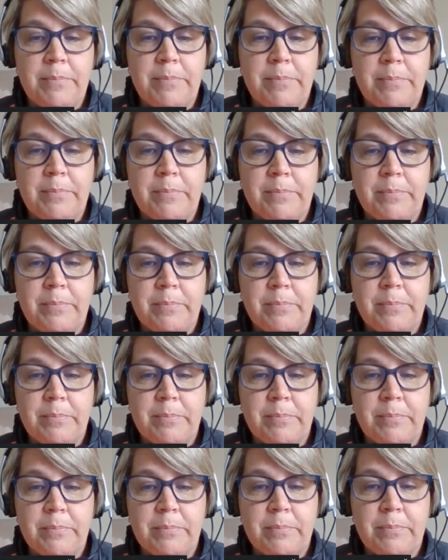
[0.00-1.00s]

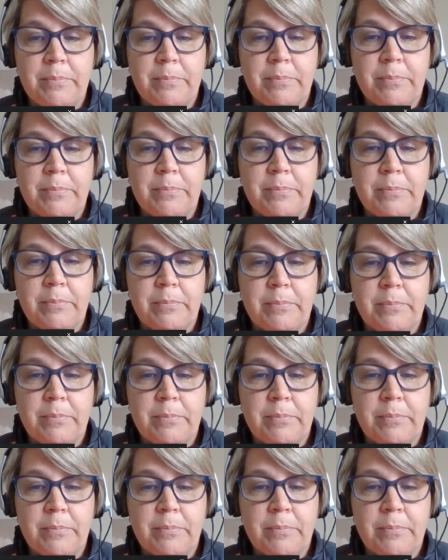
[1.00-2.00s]

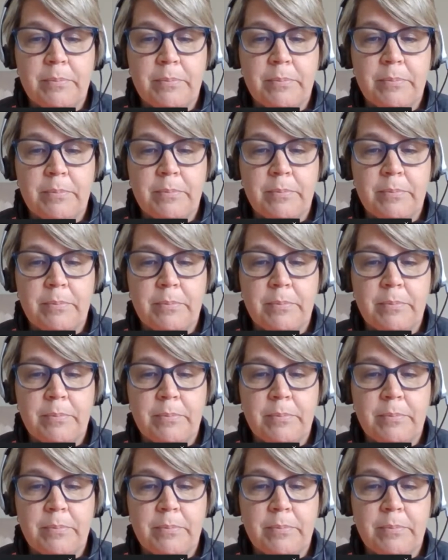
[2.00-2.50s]
Nobody speaks.